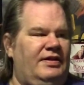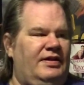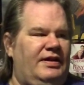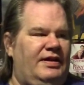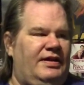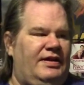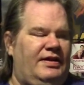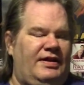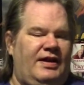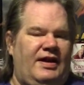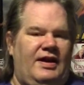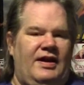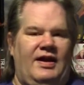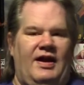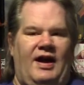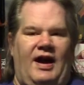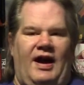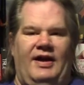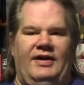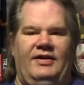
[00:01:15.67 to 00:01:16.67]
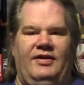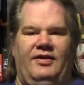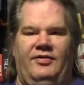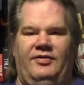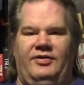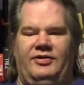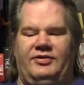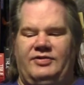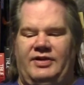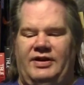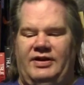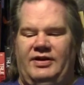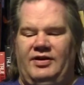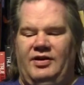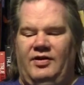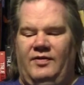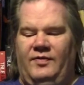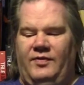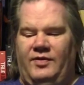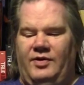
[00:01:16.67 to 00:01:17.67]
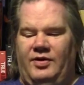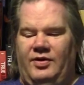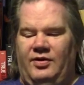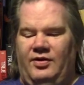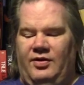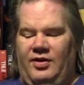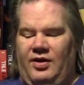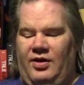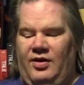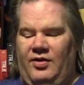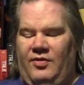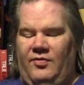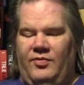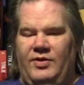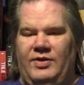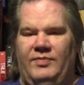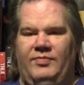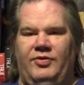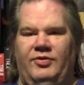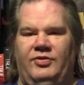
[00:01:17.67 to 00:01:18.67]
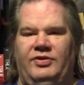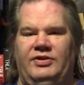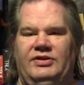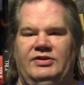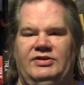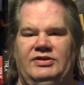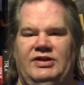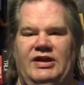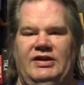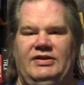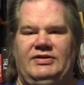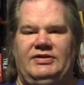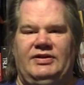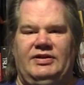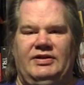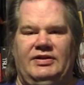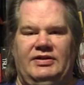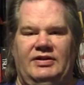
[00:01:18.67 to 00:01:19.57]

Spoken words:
And I know they're trying to go for a rebooted Jason.